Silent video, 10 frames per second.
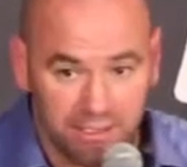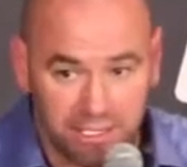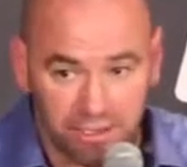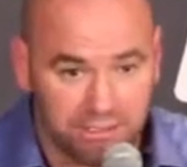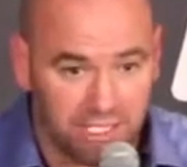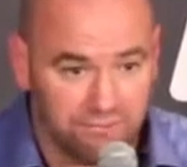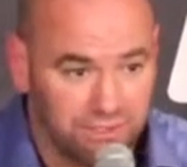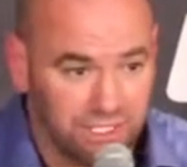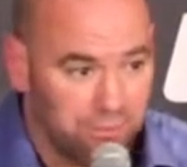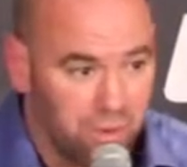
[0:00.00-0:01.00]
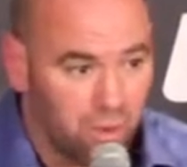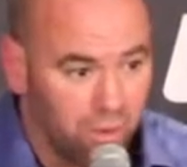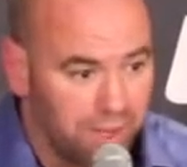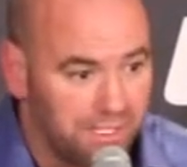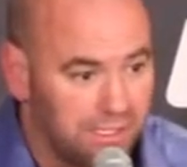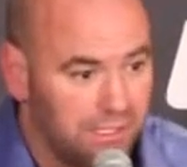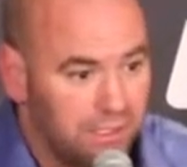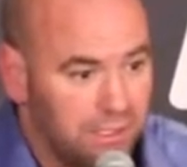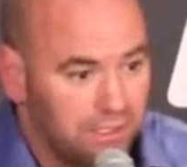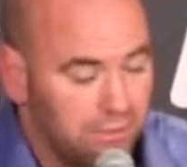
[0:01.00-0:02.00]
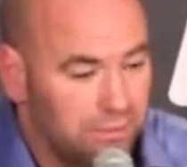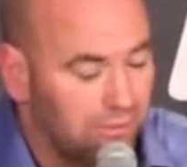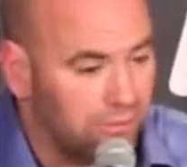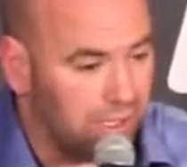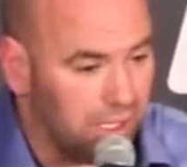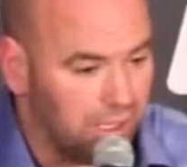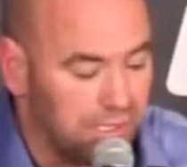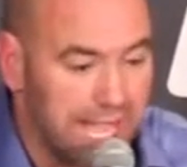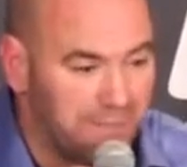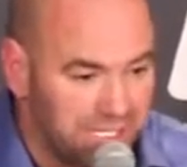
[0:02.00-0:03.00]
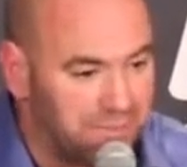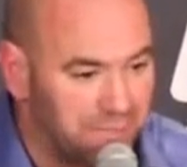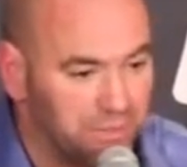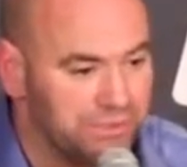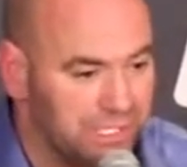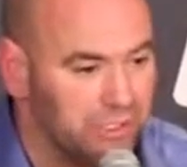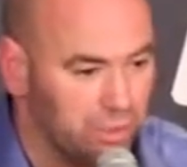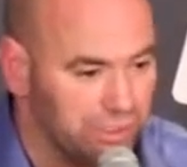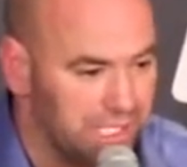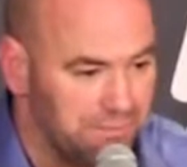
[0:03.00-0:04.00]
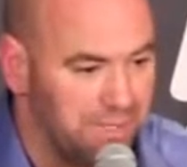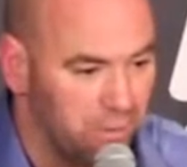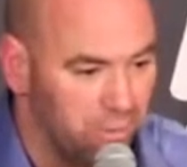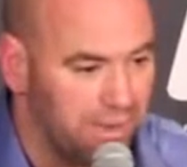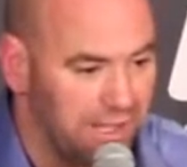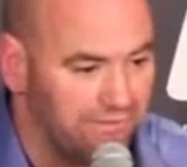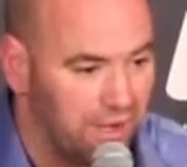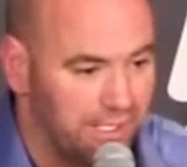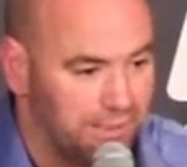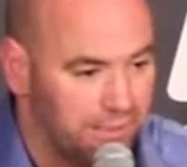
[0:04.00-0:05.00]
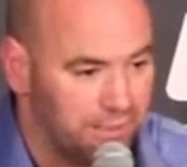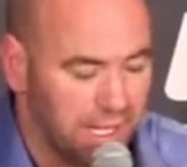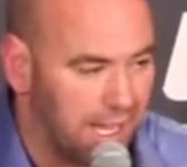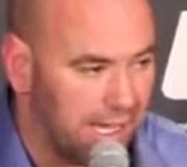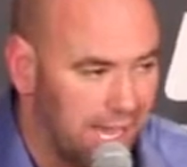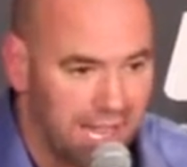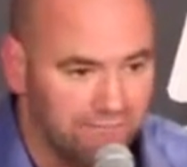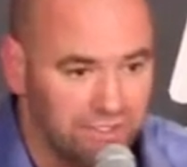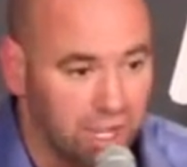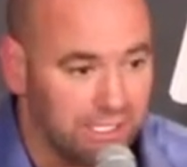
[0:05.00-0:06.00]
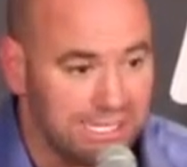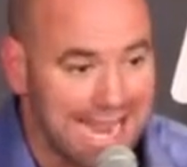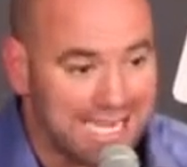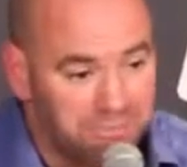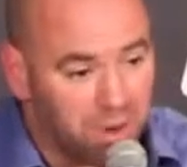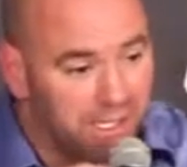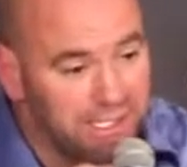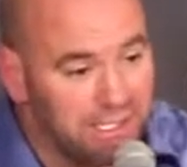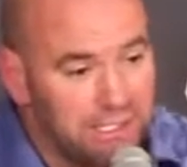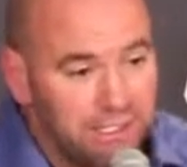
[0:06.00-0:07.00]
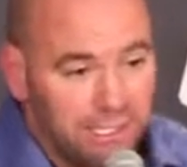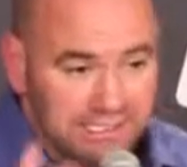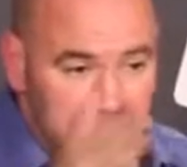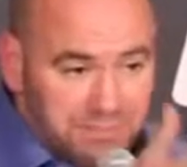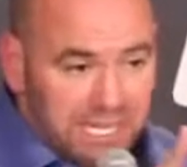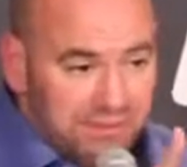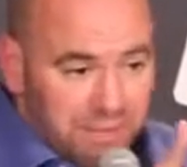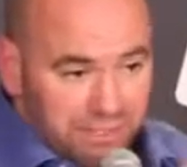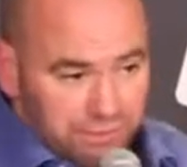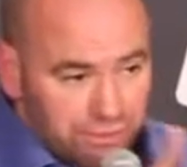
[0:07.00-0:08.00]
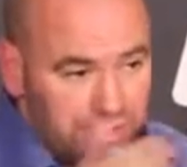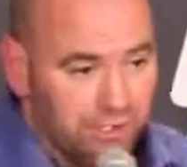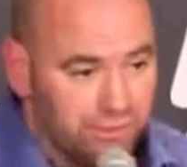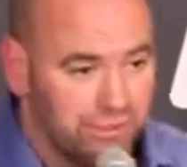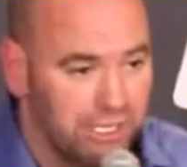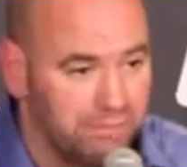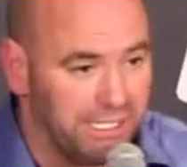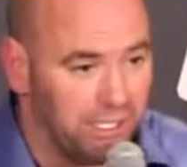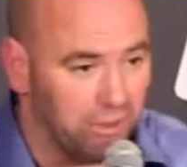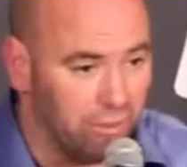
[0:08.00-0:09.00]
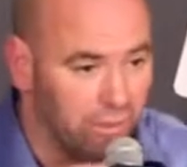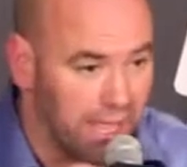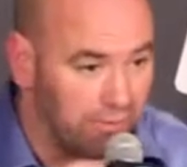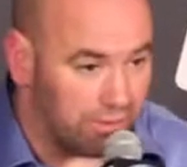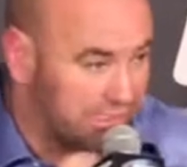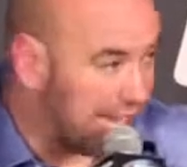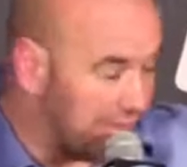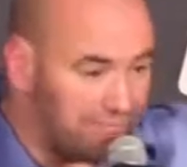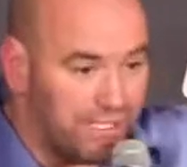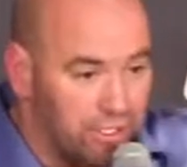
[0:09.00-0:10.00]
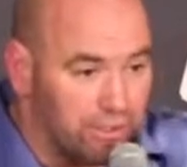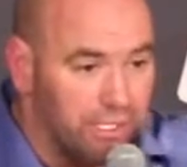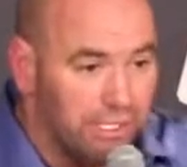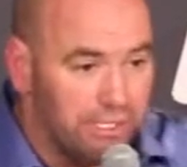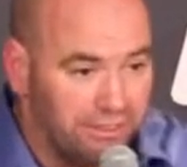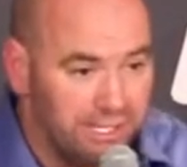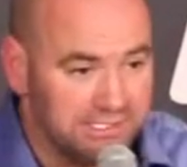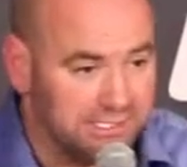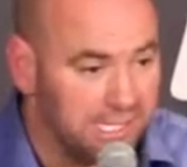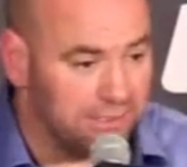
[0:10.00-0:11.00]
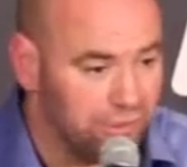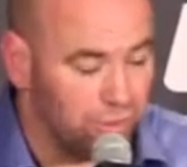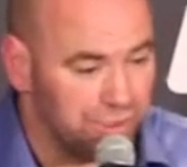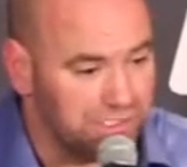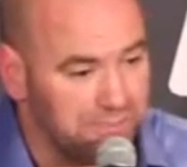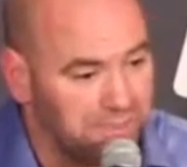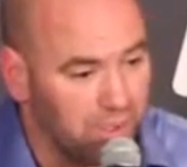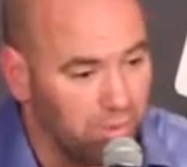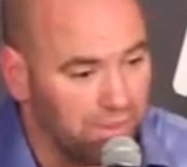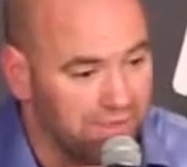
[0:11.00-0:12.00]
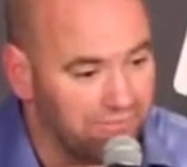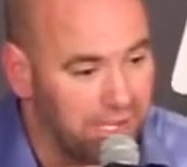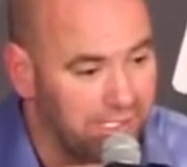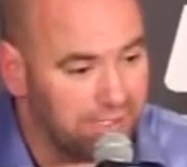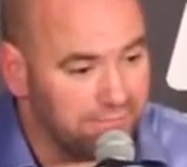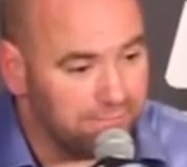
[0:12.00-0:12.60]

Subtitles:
guarantee if you did a poll, I mean, not many people think George St. Pierre won that fight. I haven't talked to anybody except Dave Meltzer and the other gentleman here who outside of here thinks that George St. Pierre won that fight.